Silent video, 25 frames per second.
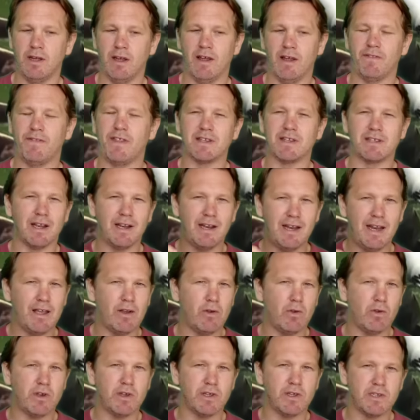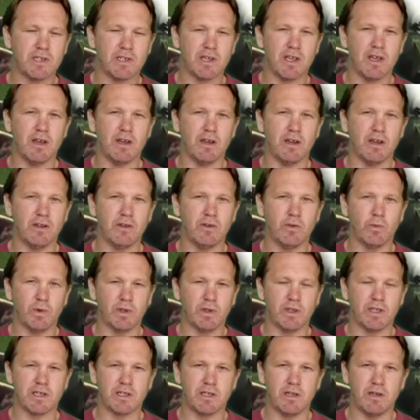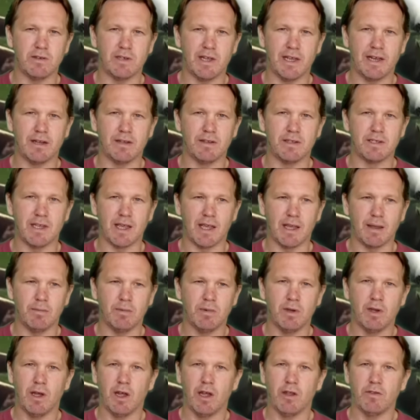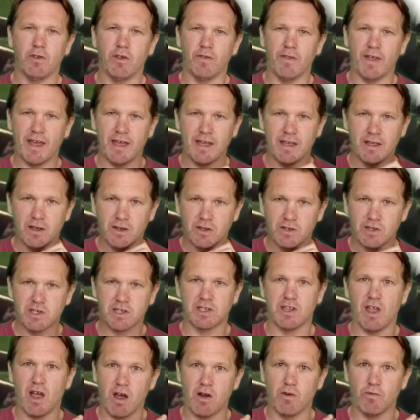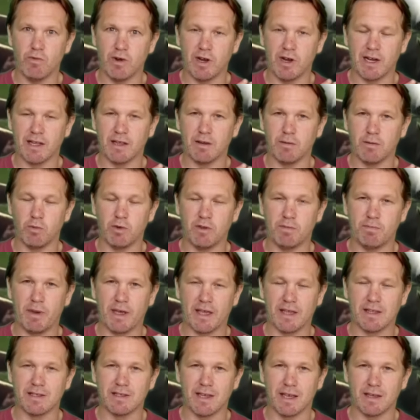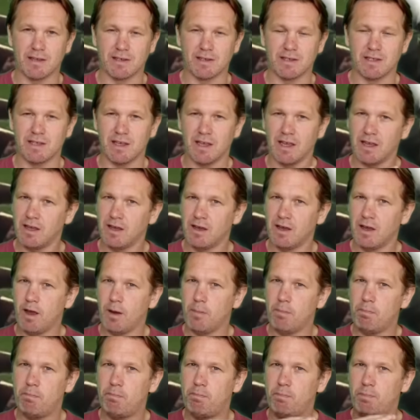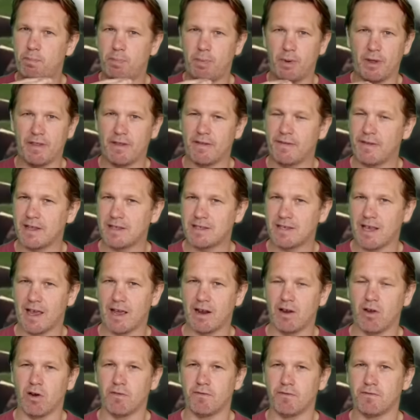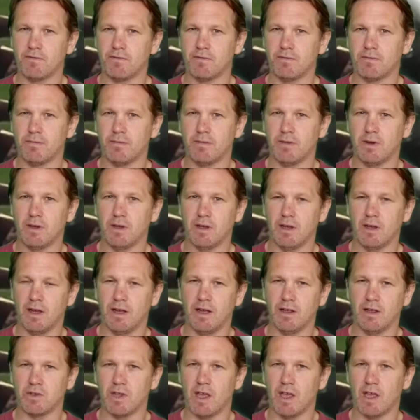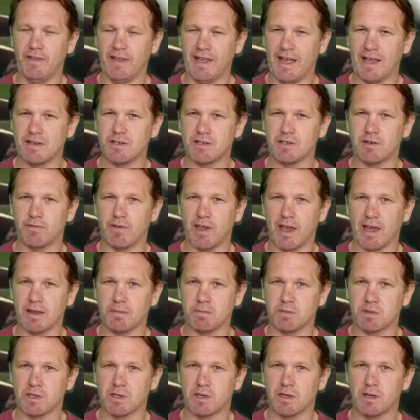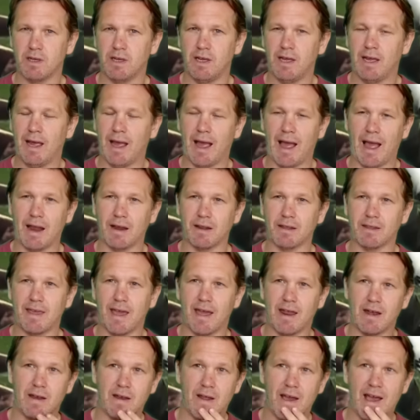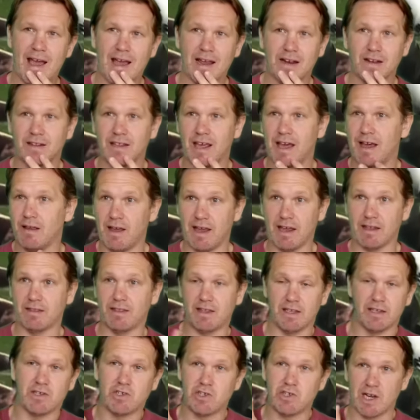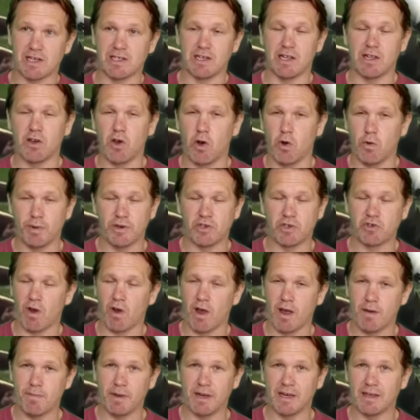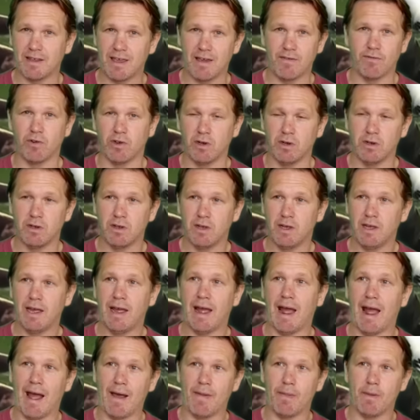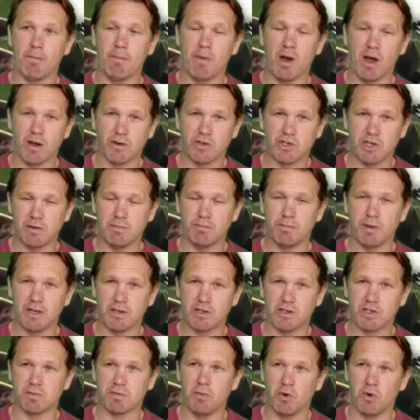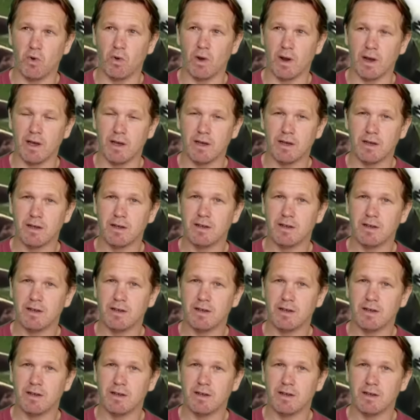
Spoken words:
There's a little concern with this New Zealand team that they start really with big intensity, but then they tail off at the ends of games. And again, had this Cheslin Kolbe try been given and the margin been smaller,